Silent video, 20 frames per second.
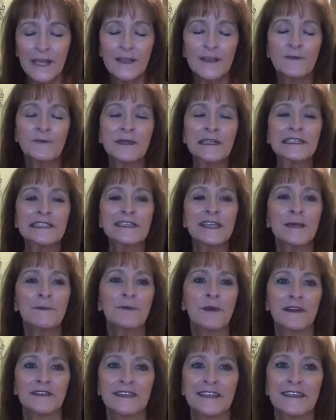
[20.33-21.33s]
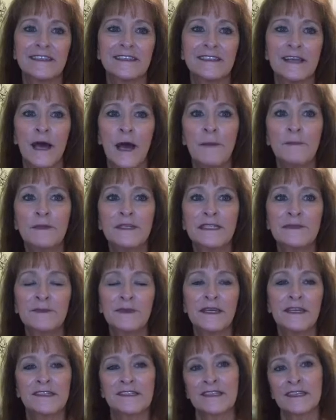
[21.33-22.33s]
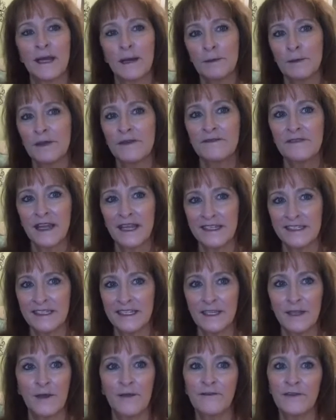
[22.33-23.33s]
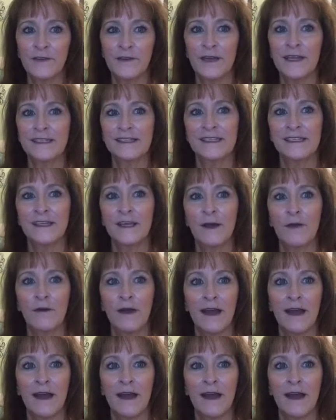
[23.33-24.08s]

The reason I brought this up is because a few nights ago,